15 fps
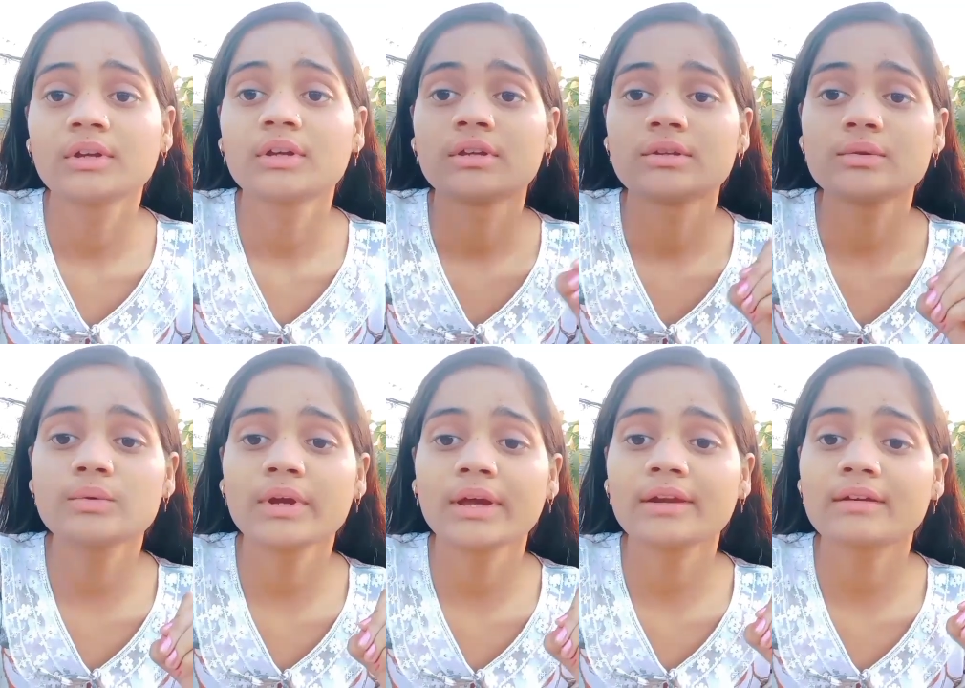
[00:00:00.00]
you
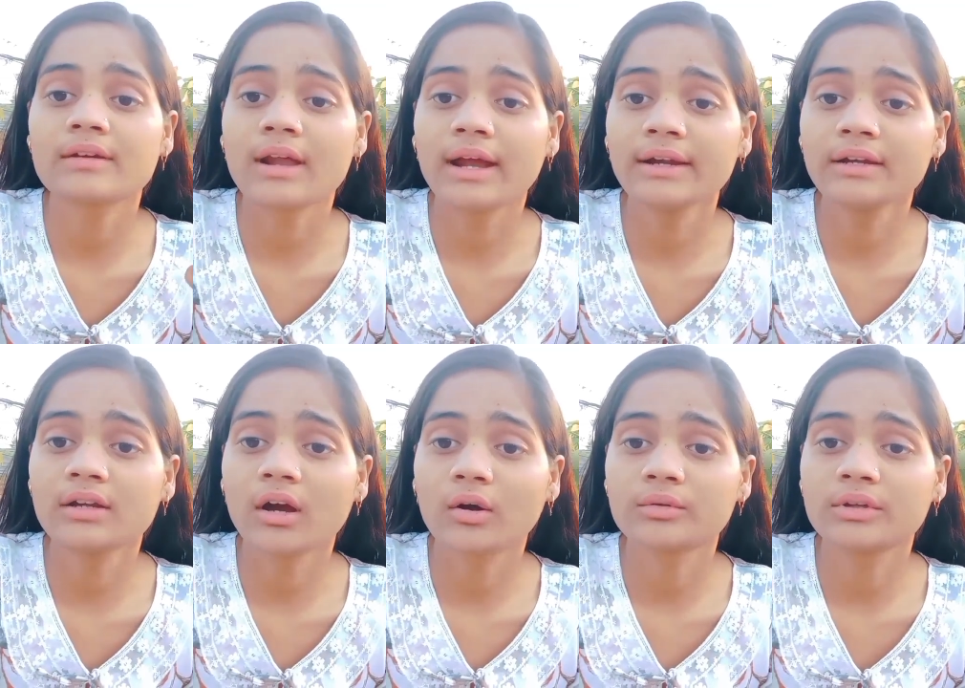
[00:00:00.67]
can write
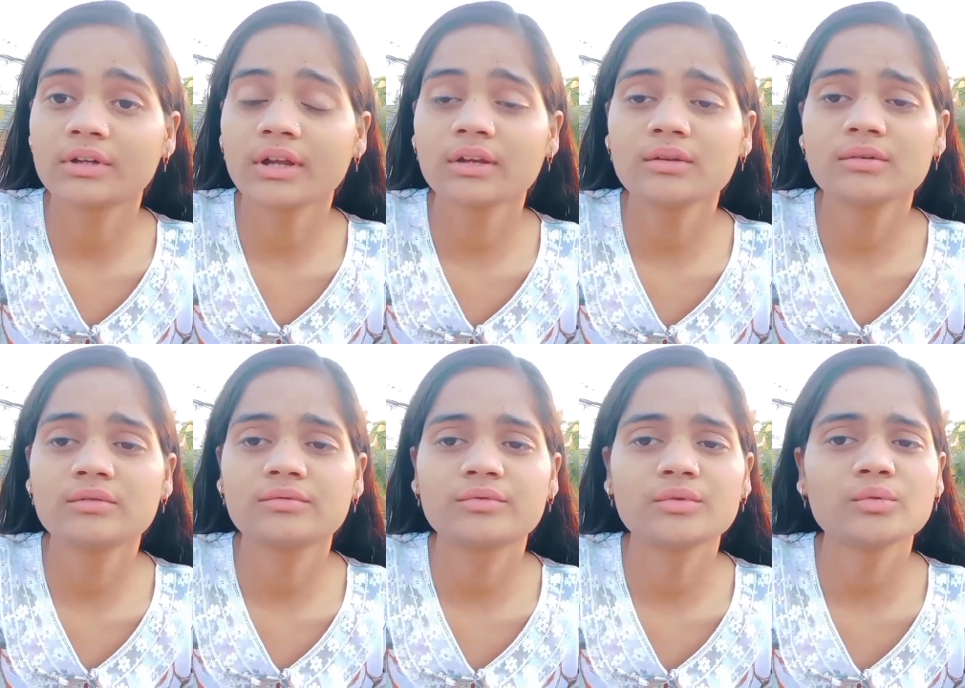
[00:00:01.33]
down it,
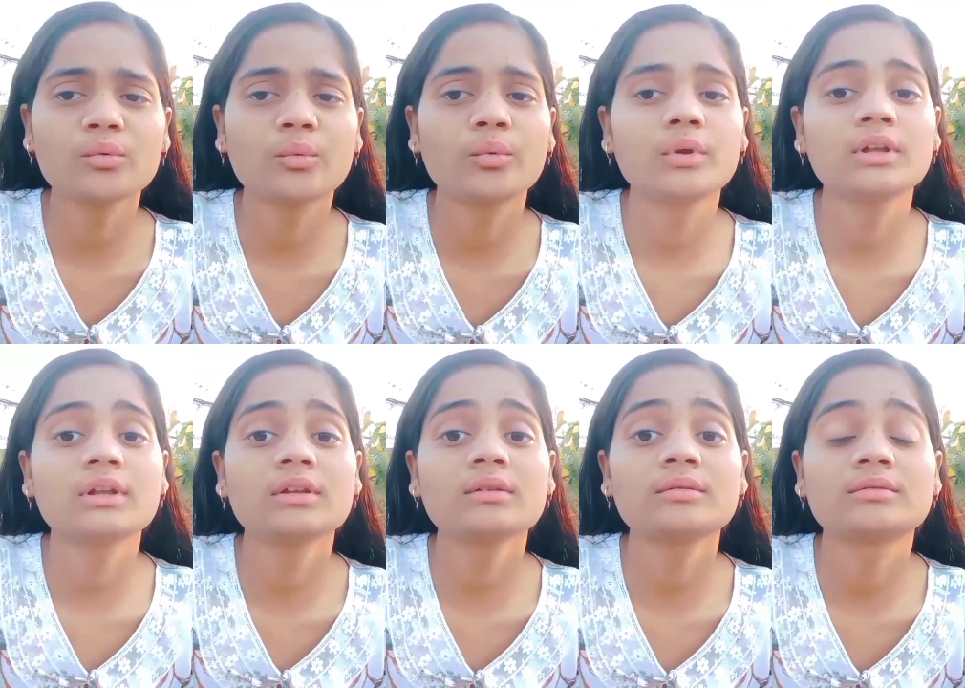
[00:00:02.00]
and
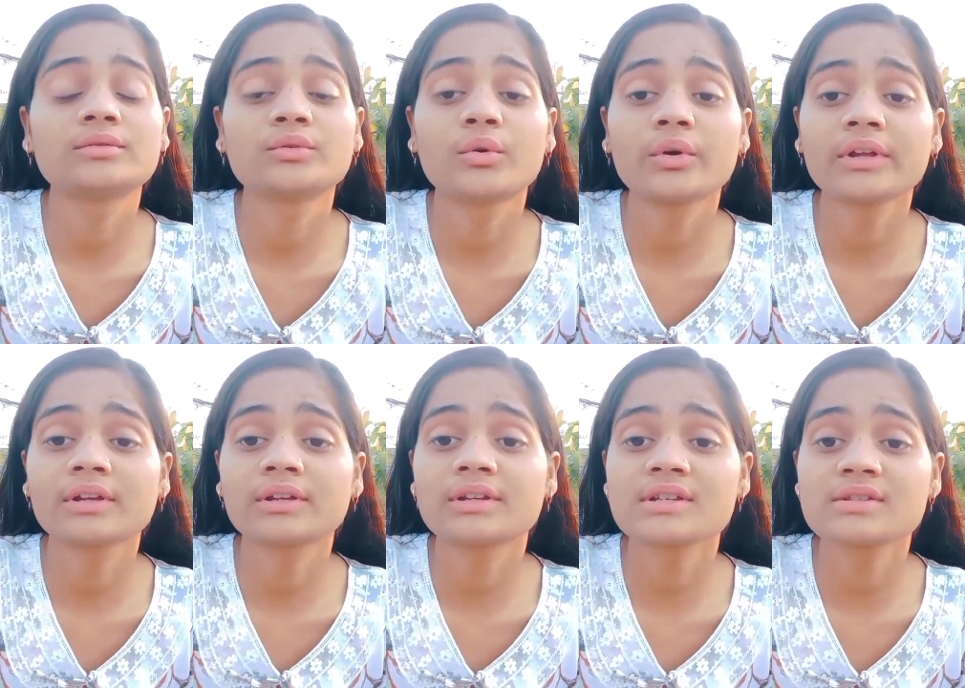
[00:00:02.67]
your
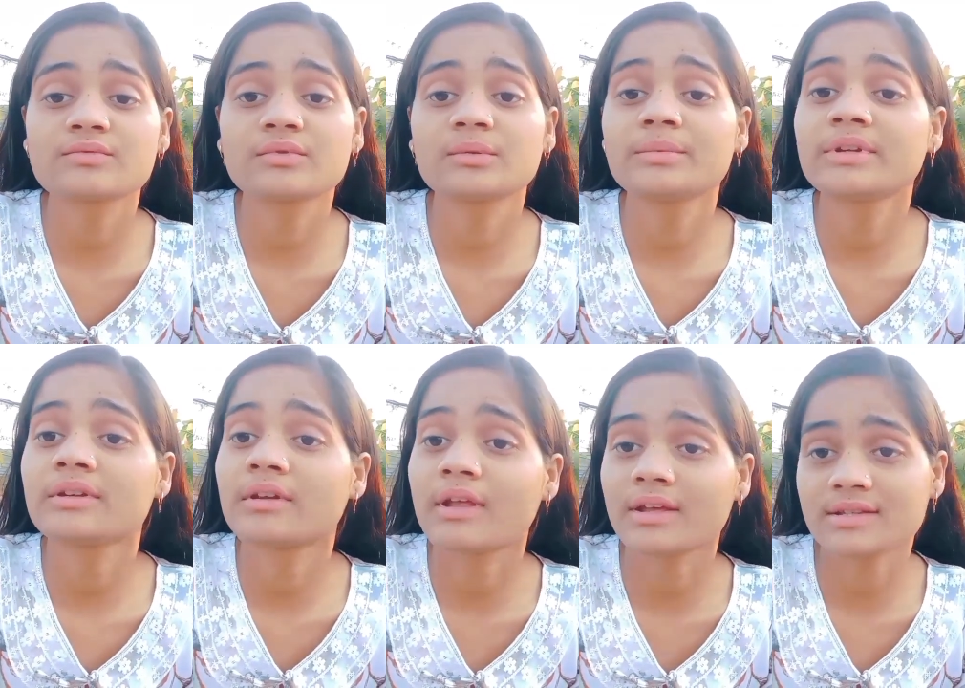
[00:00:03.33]
English will be
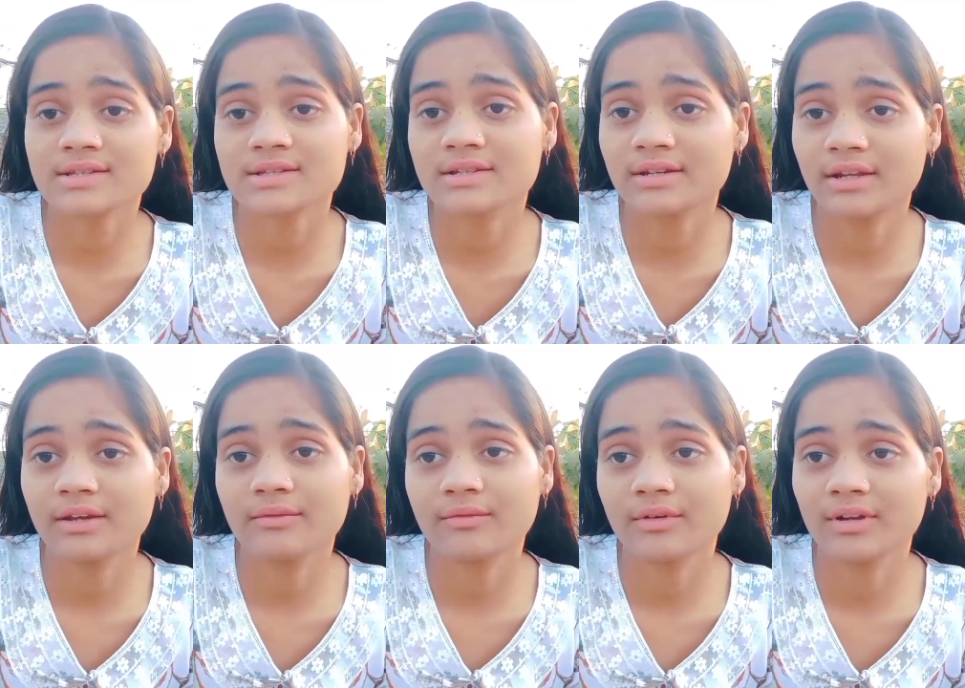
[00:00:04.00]
next
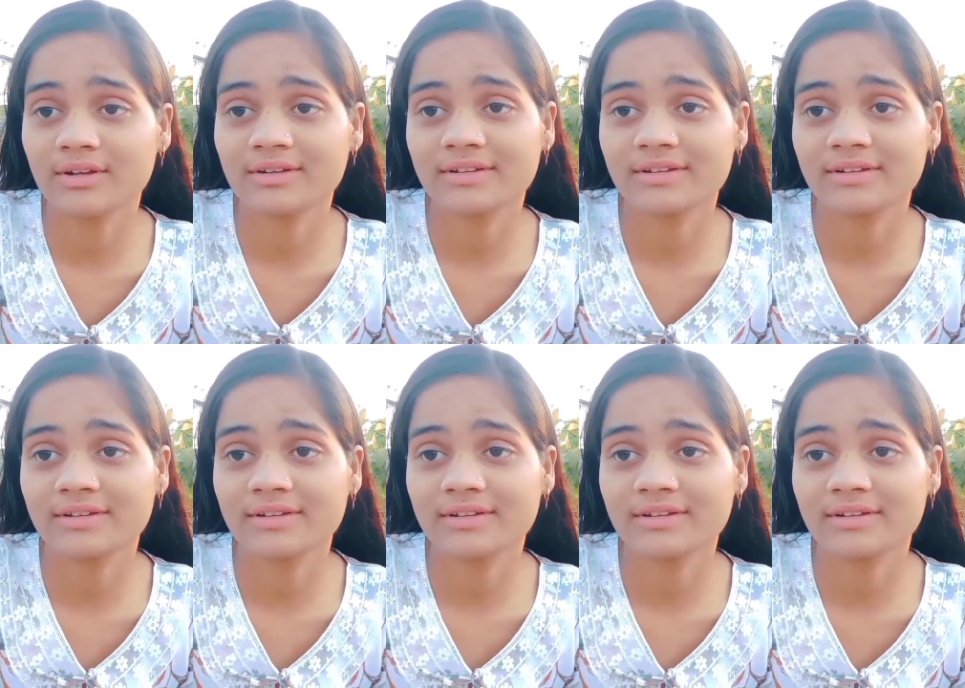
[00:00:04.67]
level.